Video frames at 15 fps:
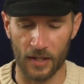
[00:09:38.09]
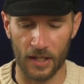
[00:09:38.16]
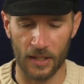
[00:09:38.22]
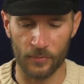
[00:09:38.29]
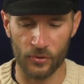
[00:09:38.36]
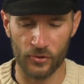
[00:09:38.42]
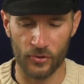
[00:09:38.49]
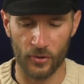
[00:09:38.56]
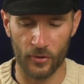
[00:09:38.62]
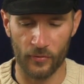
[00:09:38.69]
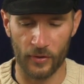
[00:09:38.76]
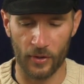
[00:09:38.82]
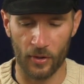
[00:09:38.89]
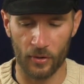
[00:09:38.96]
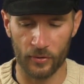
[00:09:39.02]
I am sure
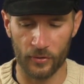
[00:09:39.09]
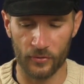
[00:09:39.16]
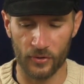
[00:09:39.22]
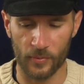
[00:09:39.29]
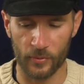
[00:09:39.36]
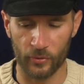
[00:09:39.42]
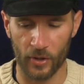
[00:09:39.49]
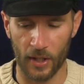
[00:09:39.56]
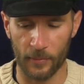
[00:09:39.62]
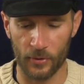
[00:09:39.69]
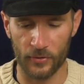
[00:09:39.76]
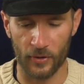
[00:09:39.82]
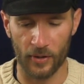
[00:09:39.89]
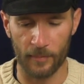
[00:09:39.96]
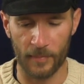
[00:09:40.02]
that all your
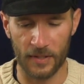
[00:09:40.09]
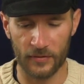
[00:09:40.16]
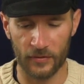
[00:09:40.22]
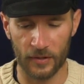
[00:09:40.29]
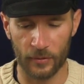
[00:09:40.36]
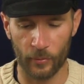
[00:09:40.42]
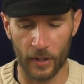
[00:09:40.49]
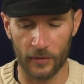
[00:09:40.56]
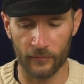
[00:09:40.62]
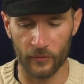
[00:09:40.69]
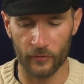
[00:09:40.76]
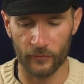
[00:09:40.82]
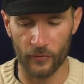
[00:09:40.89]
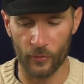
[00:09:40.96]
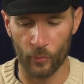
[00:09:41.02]
subscribers are immensely
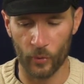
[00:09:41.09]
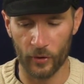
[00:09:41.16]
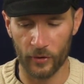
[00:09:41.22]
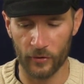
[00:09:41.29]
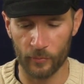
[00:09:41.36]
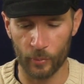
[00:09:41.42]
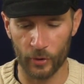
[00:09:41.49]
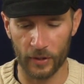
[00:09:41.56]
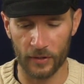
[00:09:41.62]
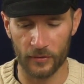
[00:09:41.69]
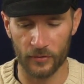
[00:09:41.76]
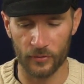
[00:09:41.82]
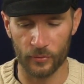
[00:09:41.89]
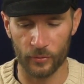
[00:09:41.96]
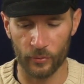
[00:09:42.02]
grateful for the work you put
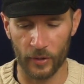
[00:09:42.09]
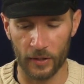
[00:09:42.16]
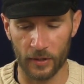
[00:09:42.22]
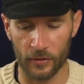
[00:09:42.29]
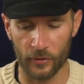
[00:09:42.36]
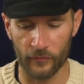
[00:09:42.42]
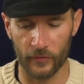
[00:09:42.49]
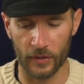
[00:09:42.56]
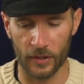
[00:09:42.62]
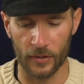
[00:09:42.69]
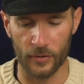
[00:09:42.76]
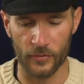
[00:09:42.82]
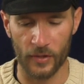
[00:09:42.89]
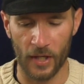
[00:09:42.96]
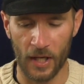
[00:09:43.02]
into creating your
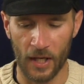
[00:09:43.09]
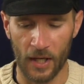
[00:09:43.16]
videos.